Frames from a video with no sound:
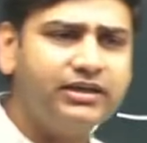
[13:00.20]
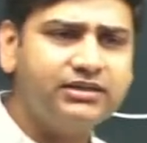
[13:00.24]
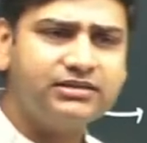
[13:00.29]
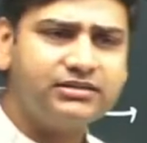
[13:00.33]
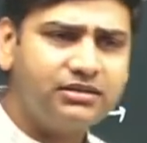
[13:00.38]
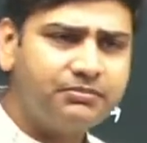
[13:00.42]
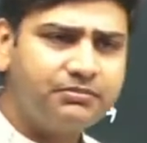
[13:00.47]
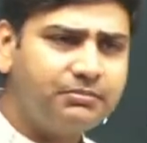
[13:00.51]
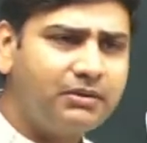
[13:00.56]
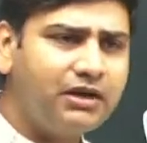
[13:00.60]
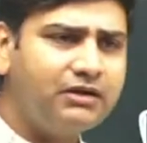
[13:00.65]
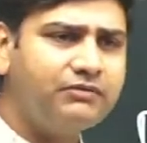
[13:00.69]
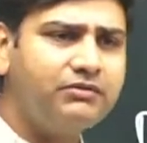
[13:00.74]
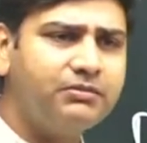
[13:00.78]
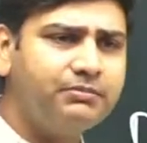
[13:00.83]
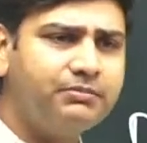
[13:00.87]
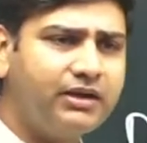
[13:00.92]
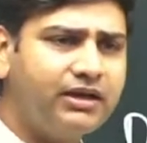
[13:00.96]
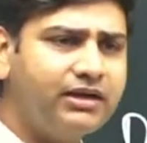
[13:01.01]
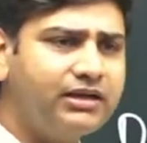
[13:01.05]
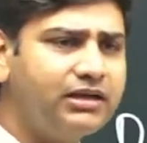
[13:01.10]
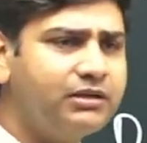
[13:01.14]
the power.
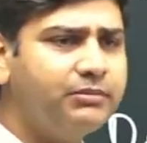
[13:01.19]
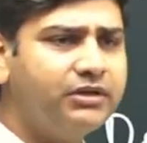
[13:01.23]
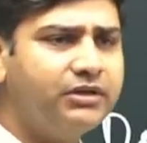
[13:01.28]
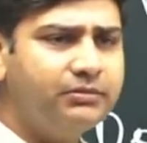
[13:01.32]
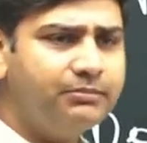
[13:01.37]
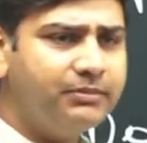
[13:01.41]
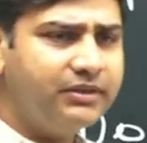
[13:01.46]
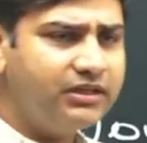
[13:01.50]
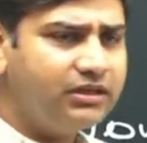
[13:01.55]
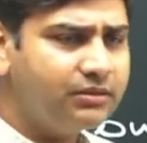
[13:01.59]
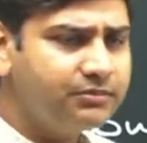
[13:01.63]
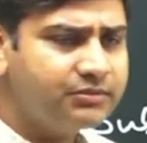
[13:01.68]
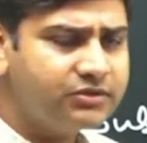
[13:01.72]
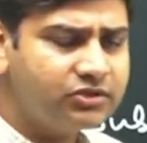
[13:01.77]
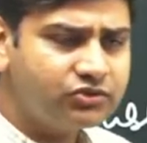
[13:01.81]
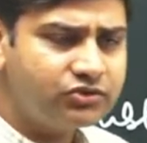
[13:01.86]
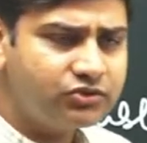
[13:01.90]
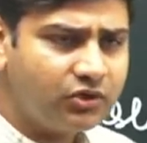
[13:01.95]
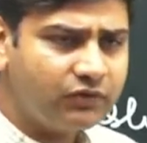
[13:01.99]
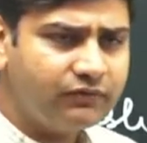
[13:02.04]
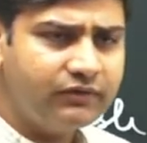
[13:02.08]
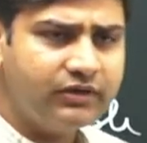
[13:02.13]
Parliament becomes
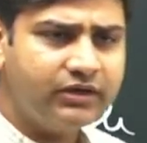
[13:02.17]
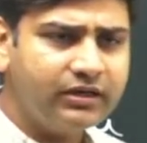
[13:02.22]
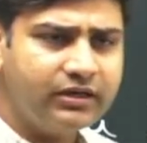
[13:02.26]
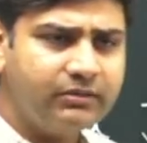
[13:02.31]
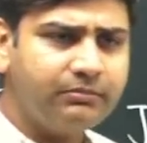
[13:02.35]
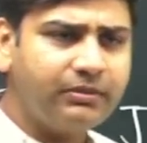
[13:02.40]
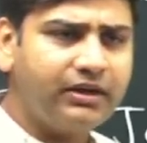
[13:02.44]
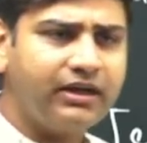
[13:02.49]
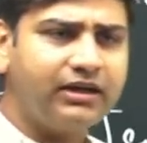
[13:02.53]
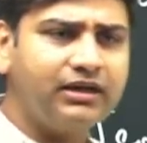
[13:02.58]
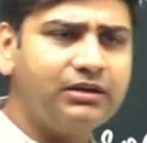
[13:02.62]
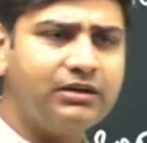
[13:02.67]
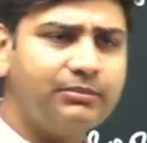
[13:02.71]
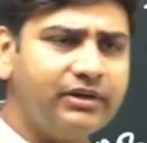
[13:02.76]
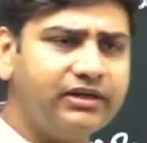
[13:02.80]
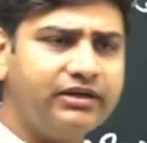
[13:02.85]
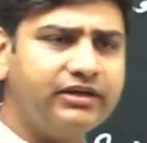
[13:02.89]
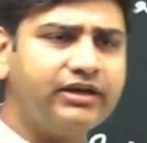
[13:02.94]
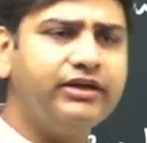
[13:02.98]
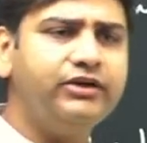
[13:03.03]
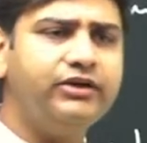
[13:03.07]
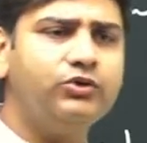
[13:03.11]
sovereign. Parliament
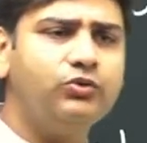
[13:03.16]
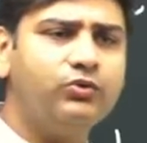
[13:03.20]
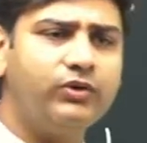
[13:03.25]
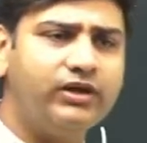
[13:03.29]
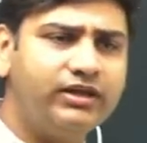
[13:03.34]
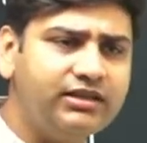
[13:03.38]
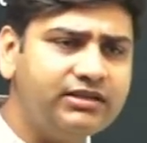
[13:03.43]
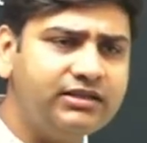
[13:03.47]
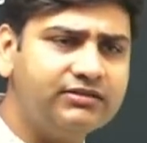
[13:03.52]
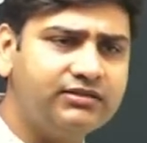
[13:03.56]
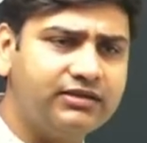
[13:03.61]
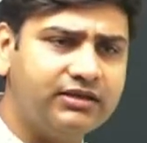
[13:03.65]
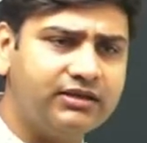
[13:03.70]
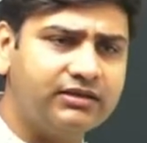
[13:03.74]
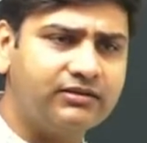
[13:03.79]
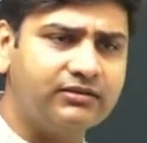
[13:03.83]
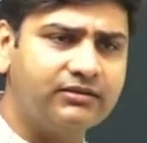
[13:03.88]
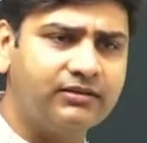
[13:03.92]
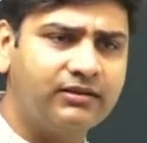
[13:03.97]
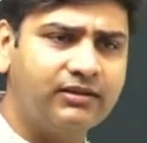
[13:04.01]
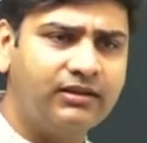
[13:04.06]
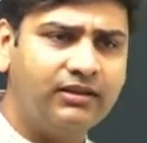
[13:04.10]
can do anything.
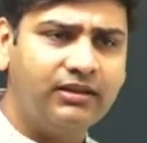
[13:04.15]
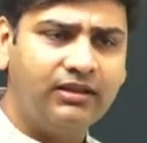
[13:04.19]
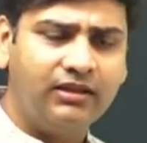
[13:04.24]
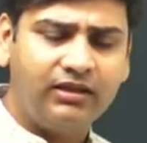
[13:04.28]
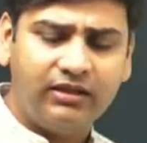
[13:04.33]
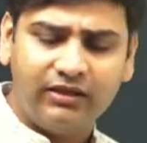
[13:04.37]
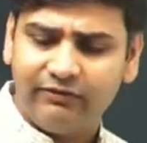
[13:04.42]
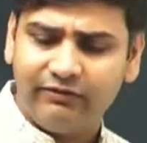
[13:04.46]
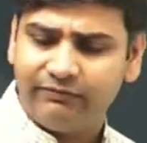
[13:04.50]
If